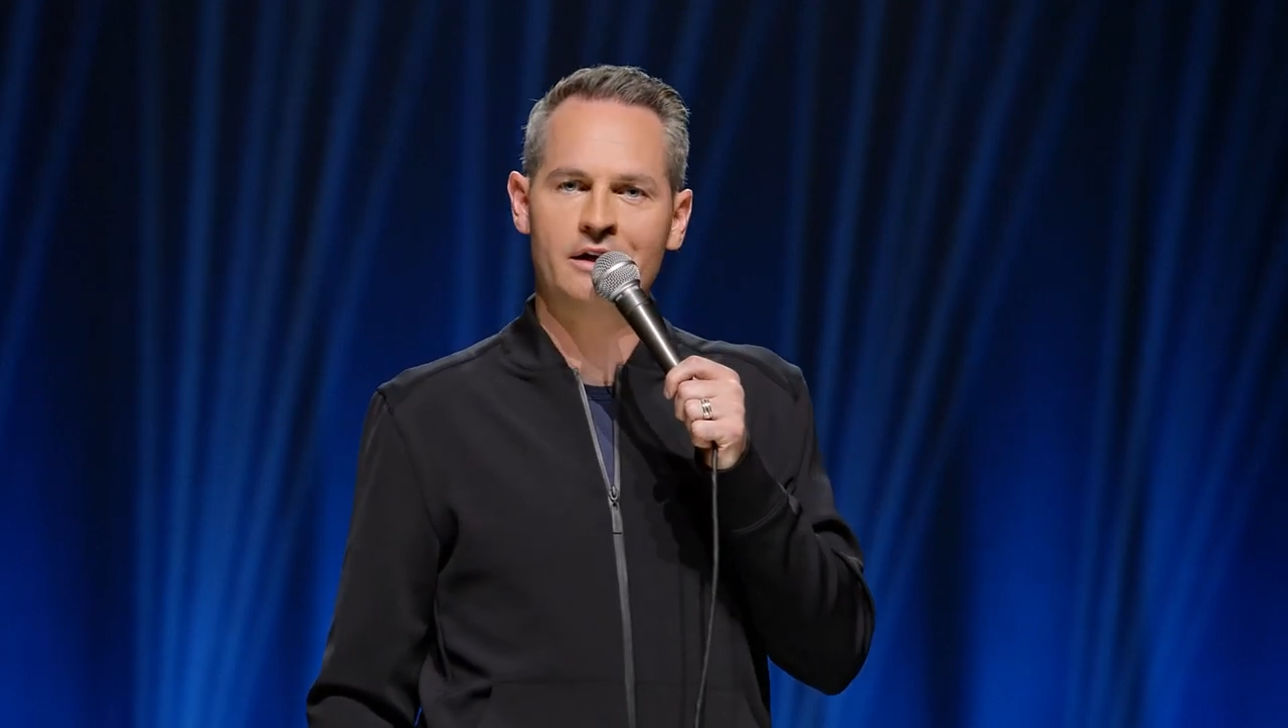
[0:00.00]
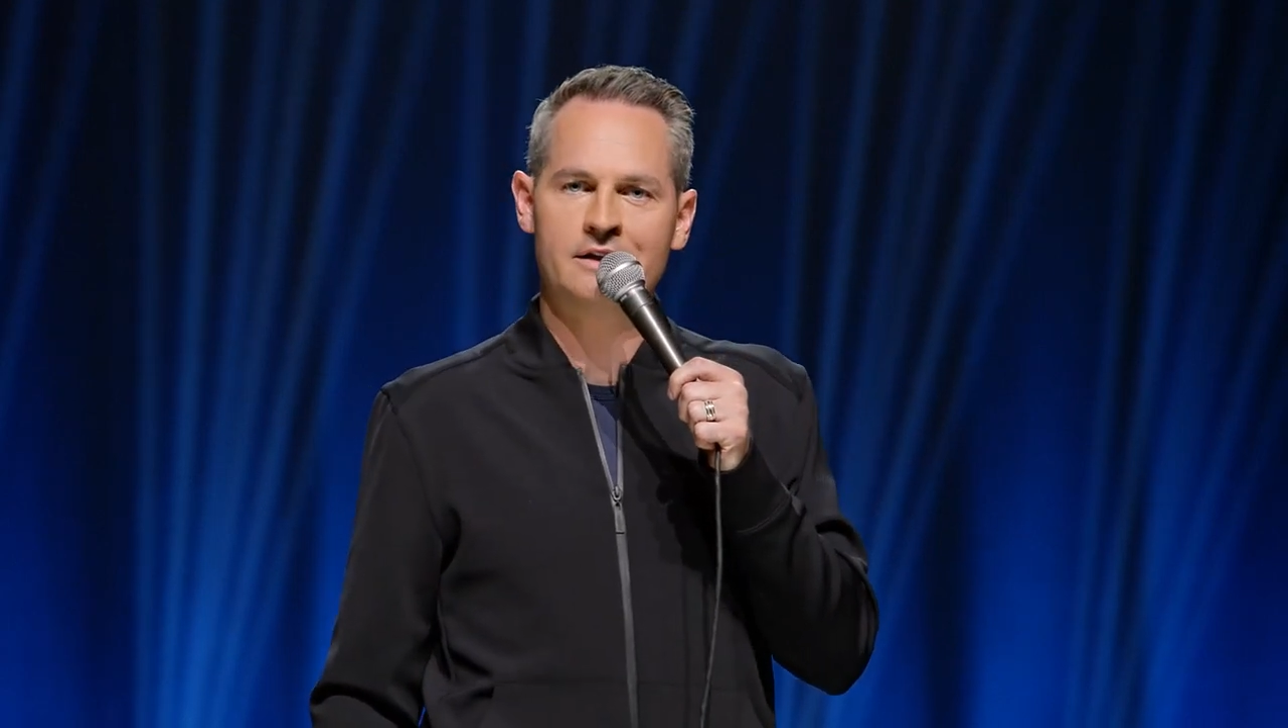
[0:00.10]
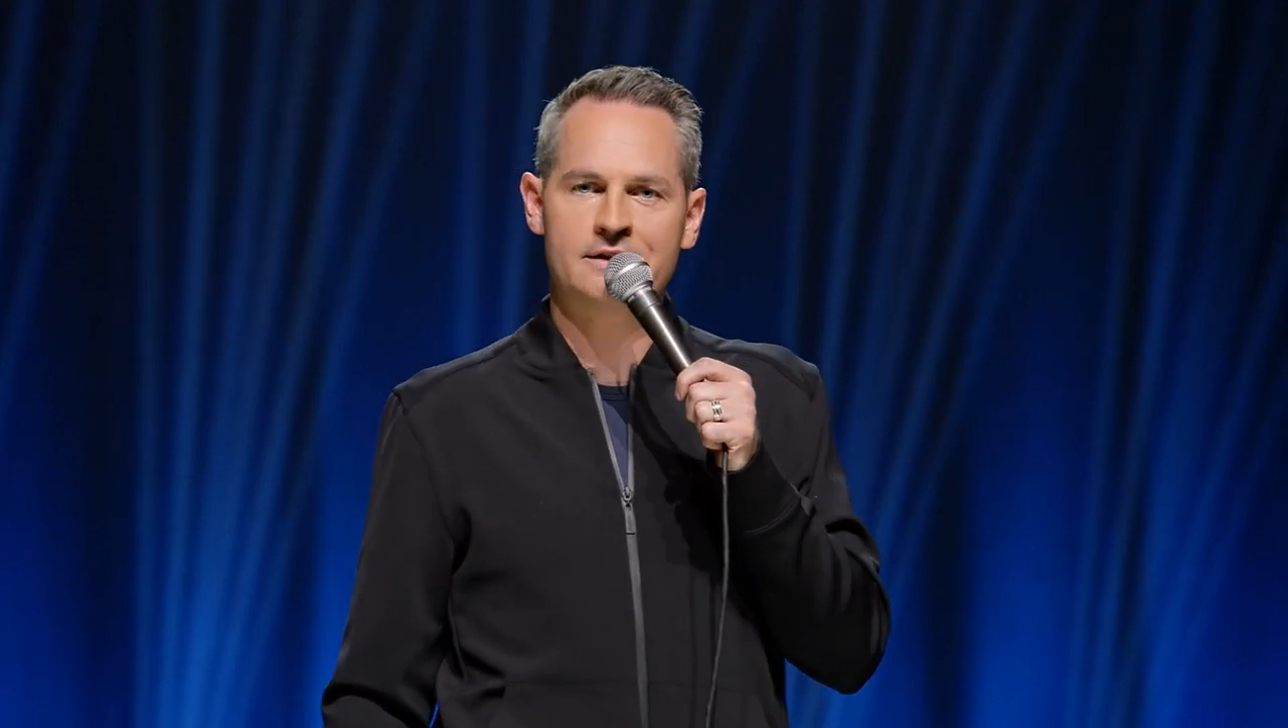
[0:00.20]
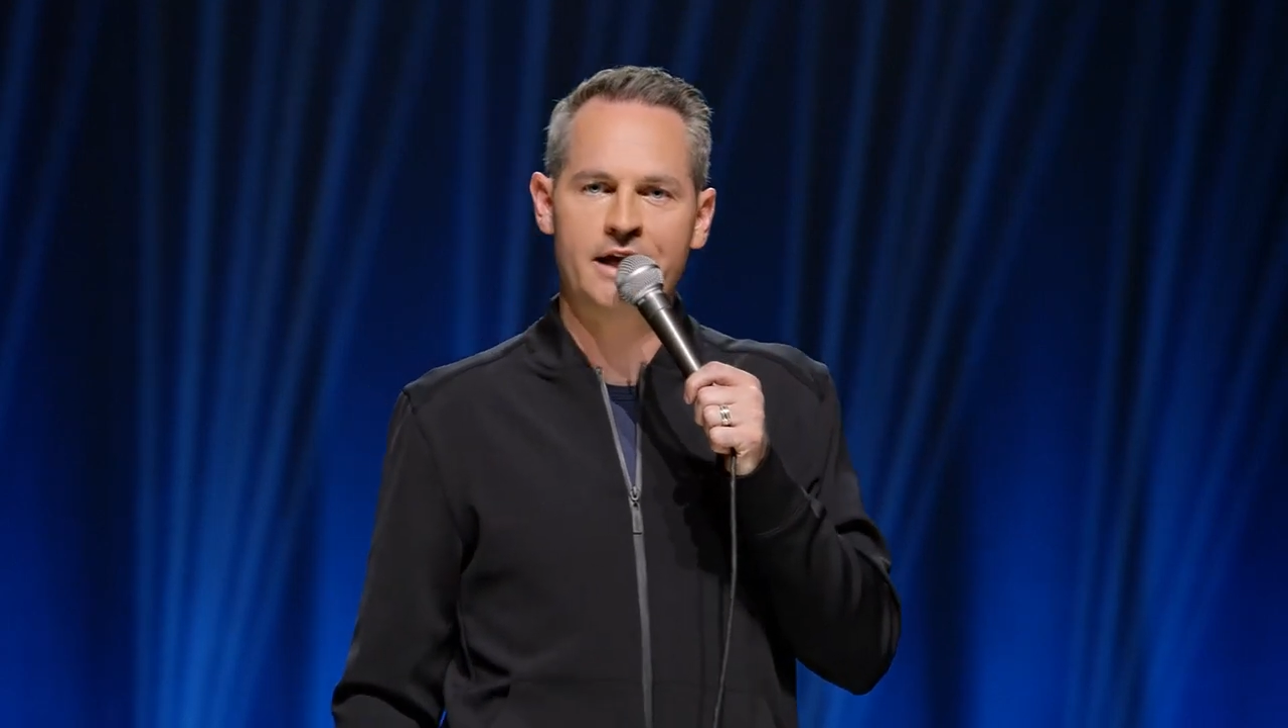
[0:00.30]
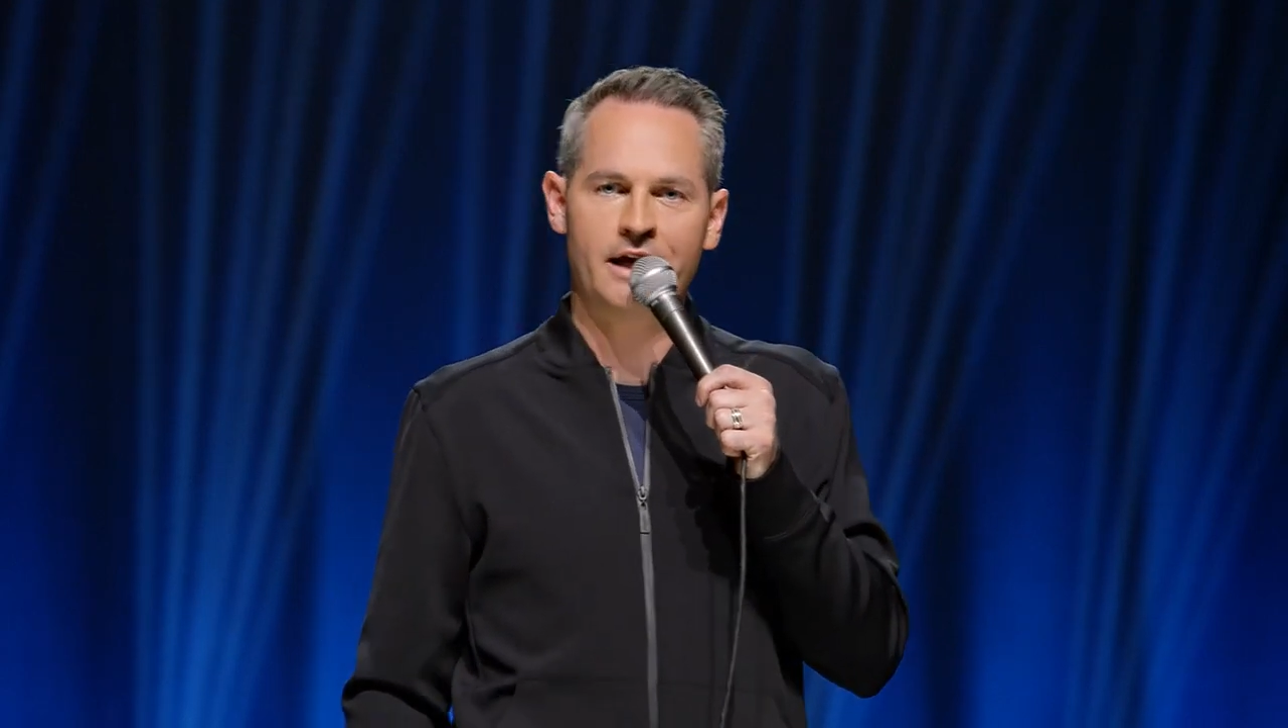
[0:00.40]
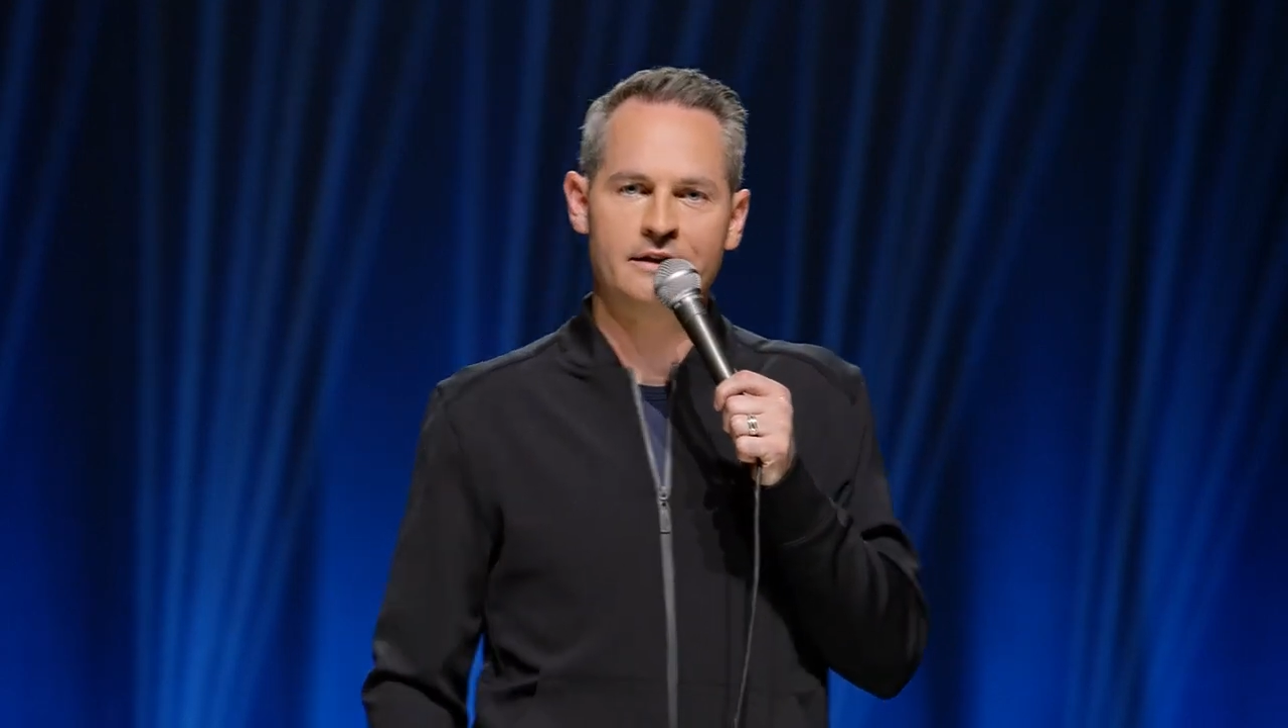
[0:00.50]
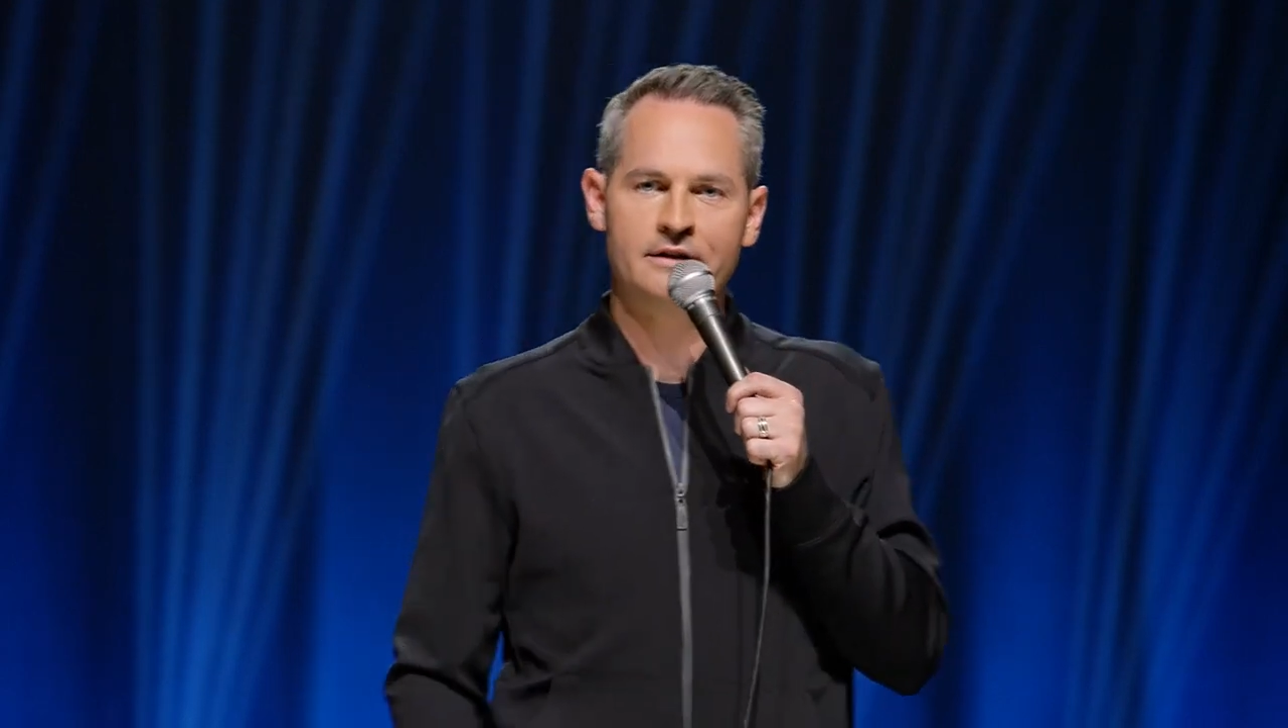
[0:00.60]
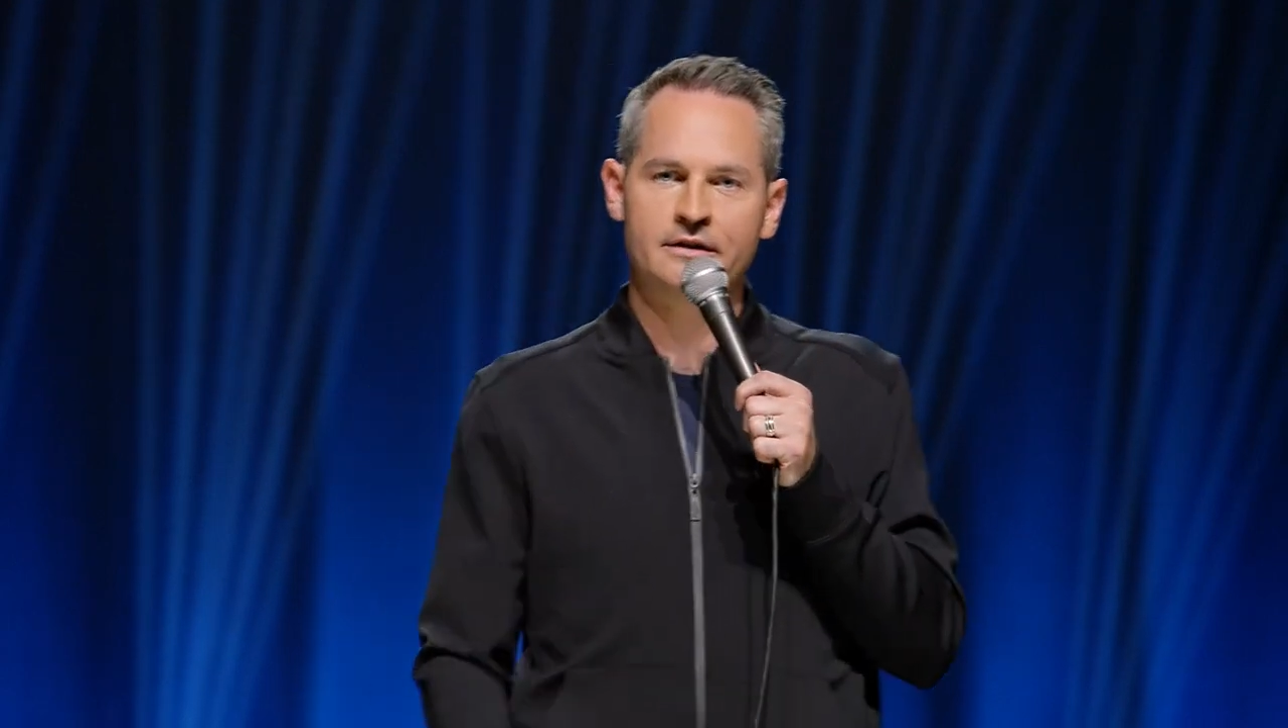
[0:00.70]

I do not say.